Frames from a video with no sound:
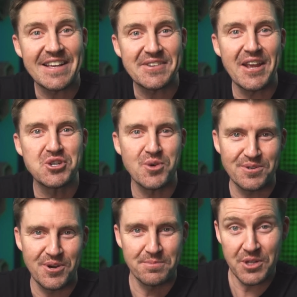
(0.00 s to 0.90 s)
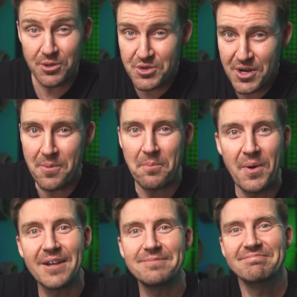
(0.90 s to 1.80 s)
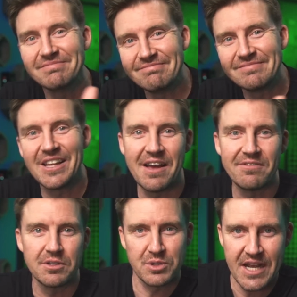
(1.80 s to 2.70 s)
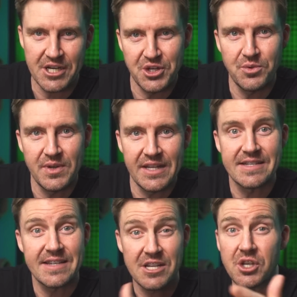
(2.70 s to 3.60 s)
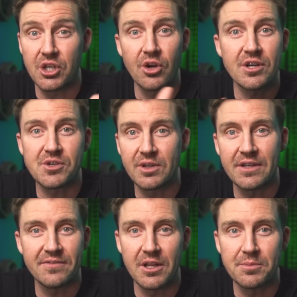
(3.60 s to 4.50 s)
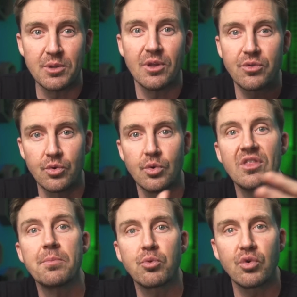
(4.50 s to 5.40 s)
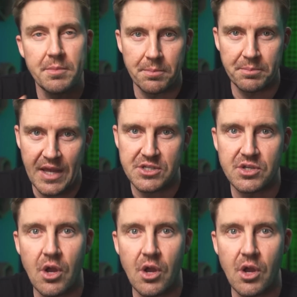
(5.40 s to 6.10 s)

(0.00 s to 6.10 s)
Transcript: as a short-term solution, but the level of protection you need to stay secure is only available through the premium plan.